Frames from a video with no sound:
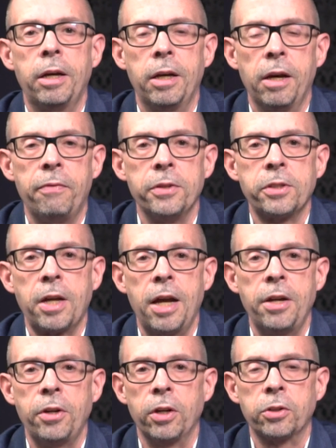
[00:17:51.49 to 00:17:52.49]
of his
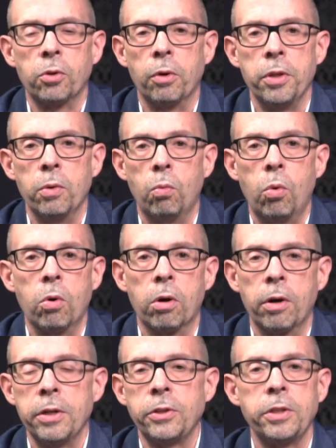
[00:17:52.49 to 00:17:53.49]
conduct during the
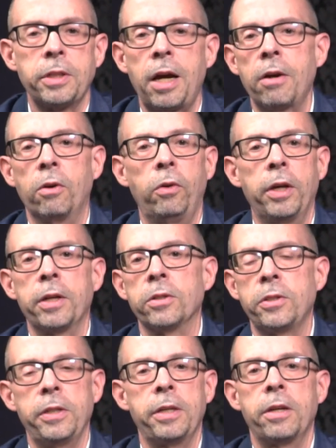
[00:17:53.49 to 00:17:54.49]
war, his entire
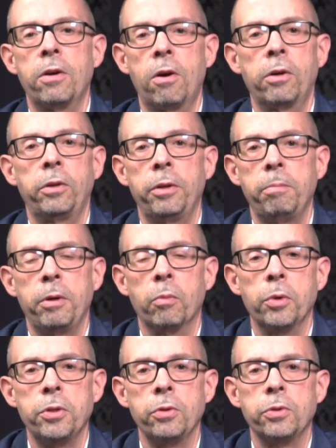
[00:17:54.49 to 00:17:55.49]
legacy can hardly be
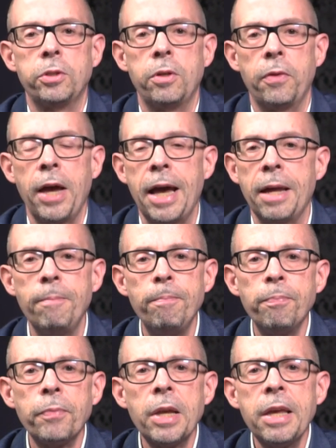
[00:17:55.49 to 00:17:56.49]
reduced to that.
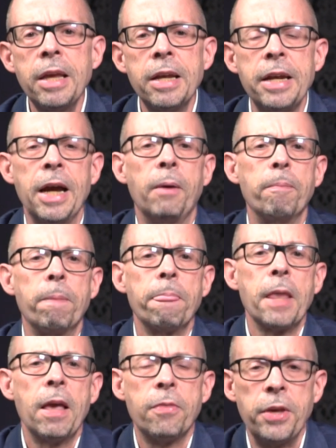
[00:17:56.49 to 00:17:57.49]
Now,
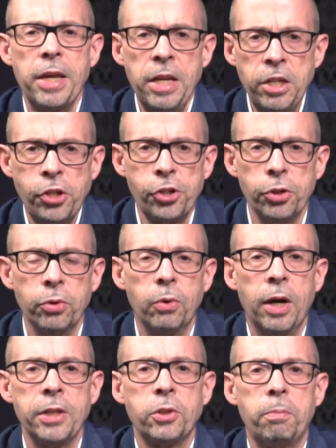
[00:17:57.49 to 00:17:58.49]
the issue,
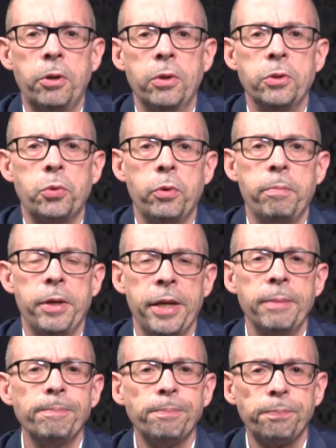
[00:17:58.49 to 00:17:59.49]
I suppose, would
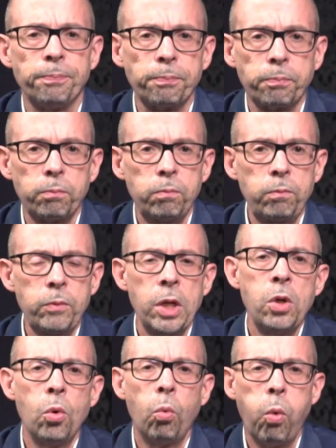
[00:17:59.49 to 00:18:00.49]
be,
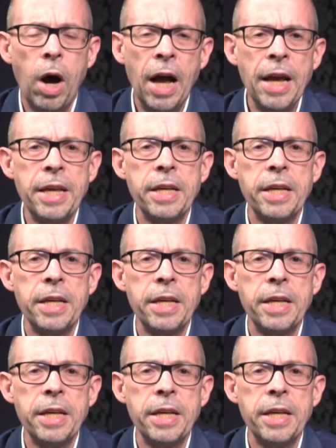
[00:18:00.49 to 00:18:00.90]
why